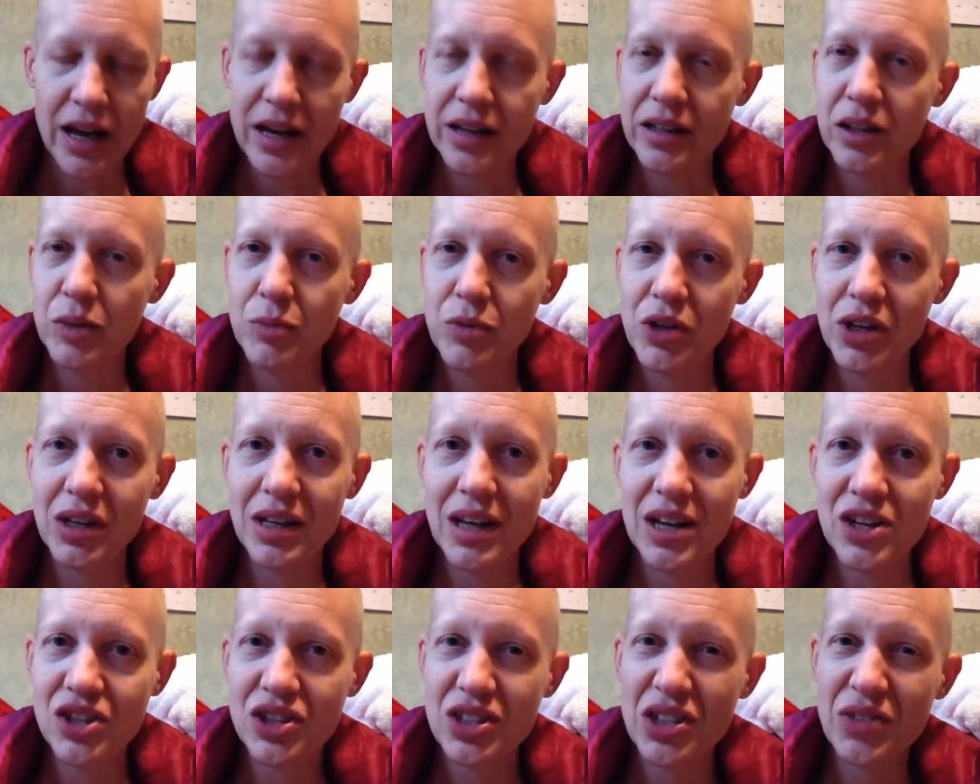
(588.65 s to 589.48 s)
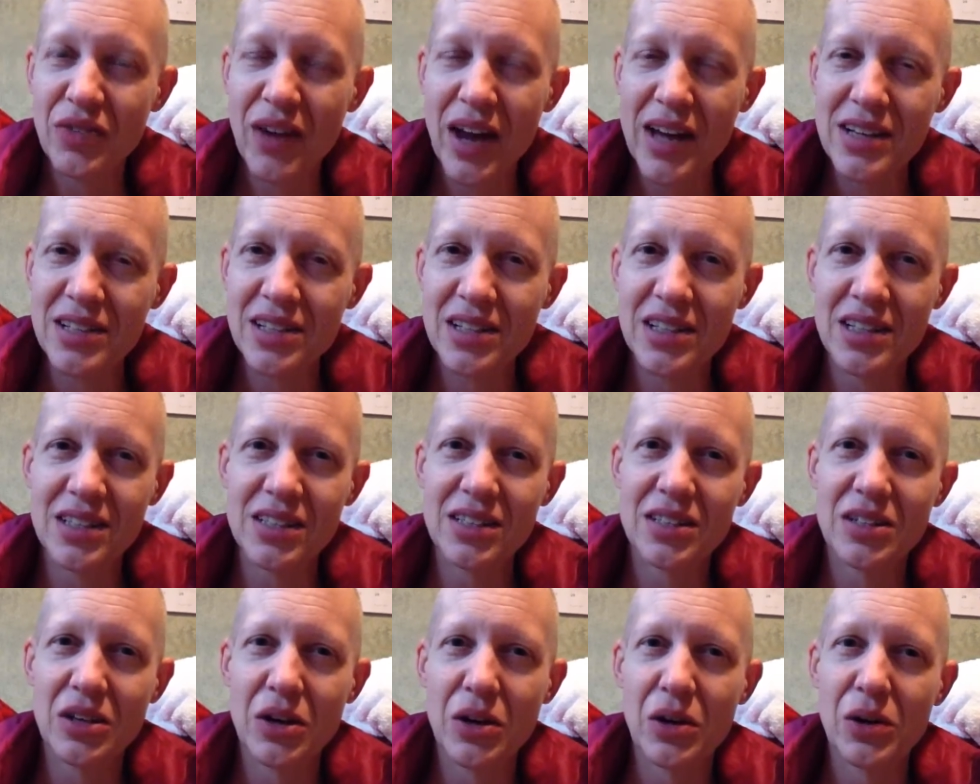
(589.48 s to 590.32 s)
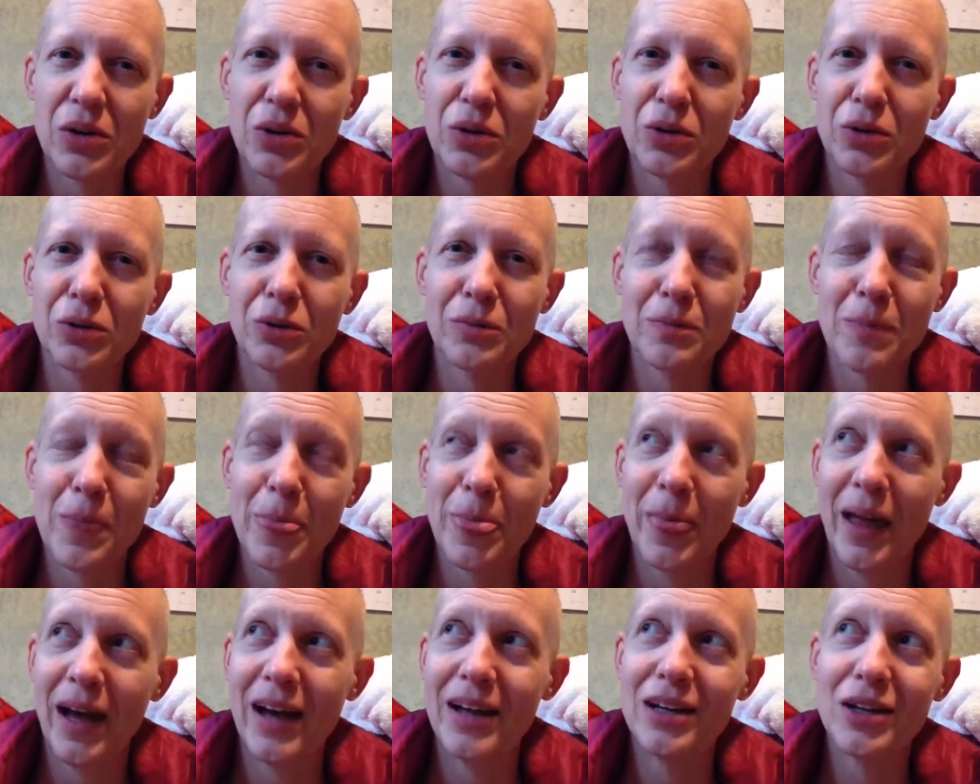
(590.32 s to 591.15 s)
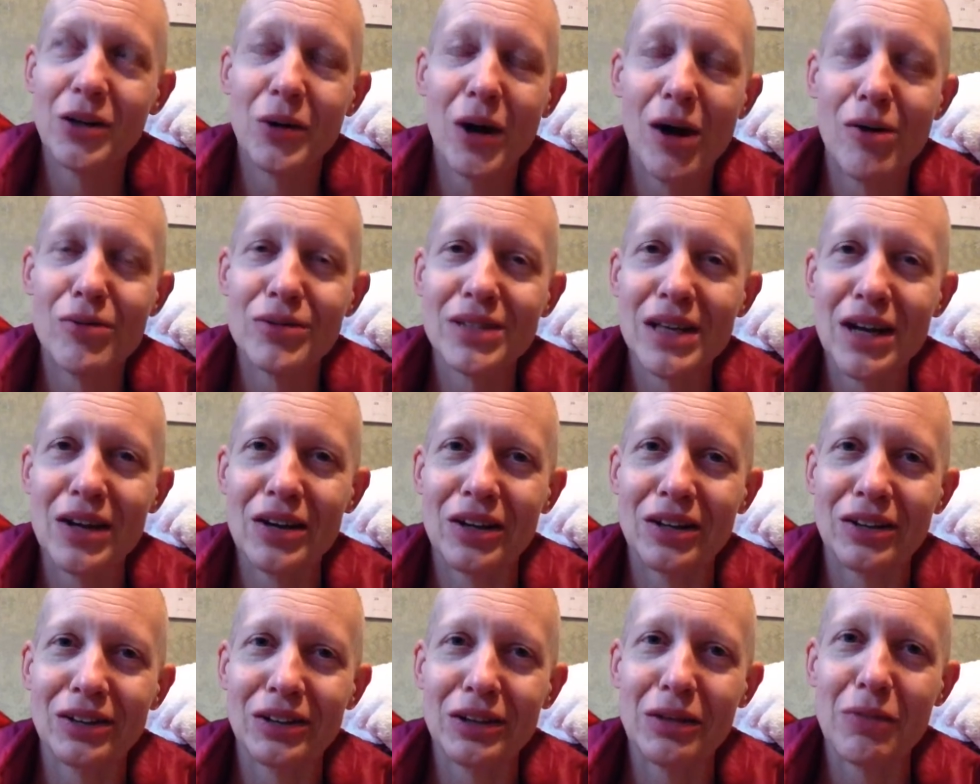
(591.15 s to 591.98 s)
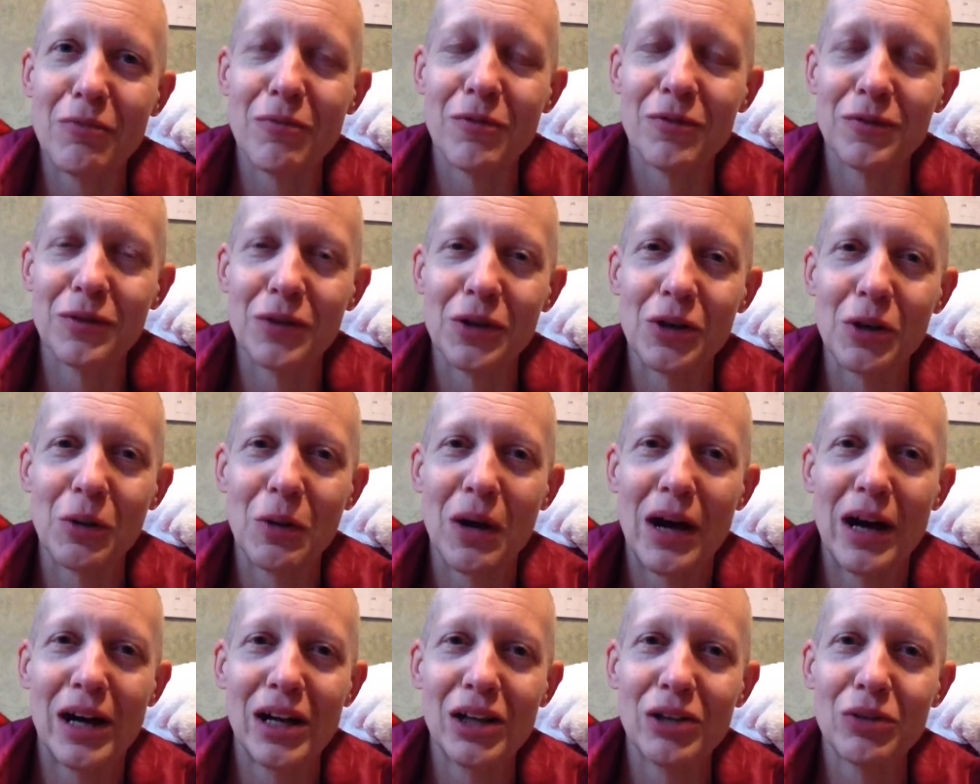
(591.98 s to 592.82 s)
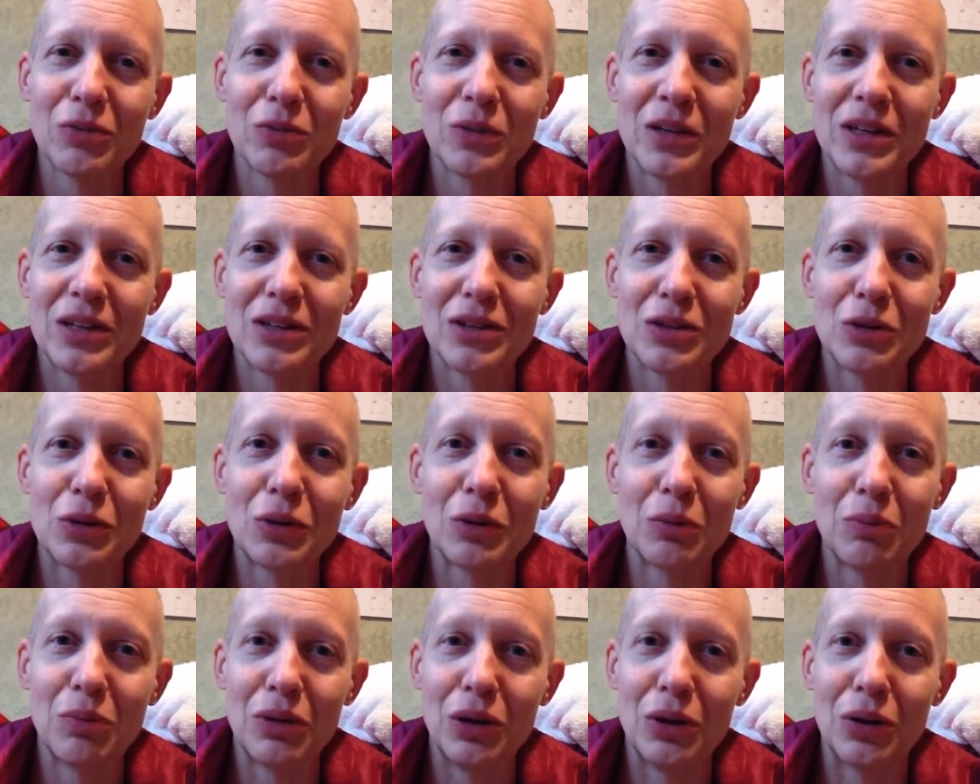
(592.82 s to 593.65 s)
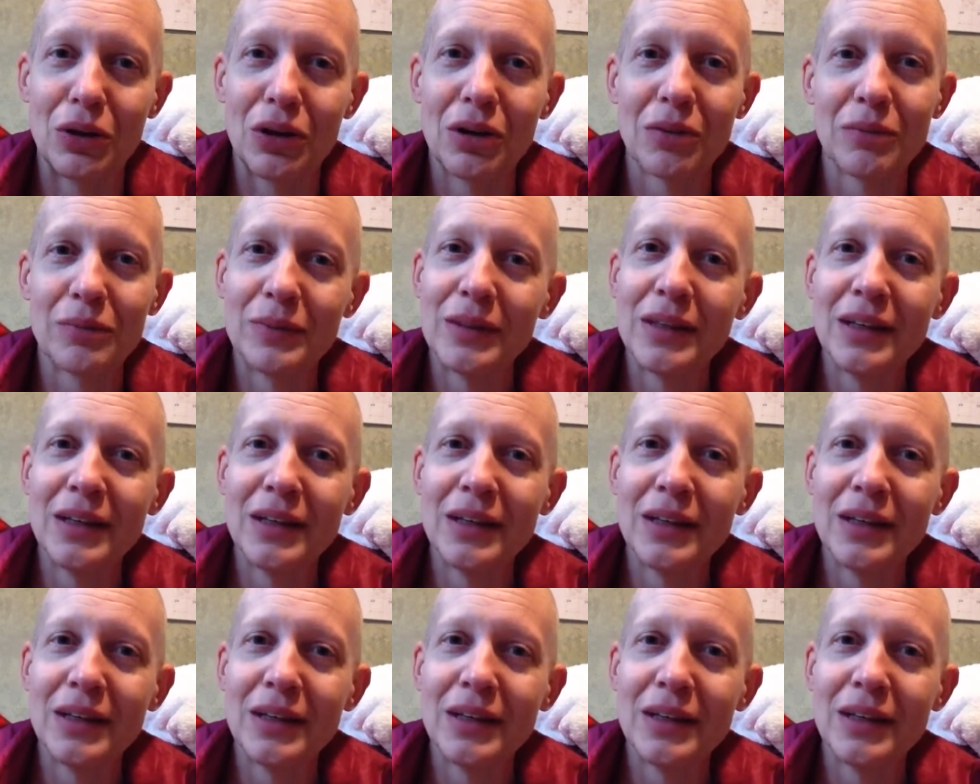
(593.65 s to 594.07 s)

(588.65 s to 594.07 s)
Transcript: Communication devices. So I know I was out on a limb for a while with no computer.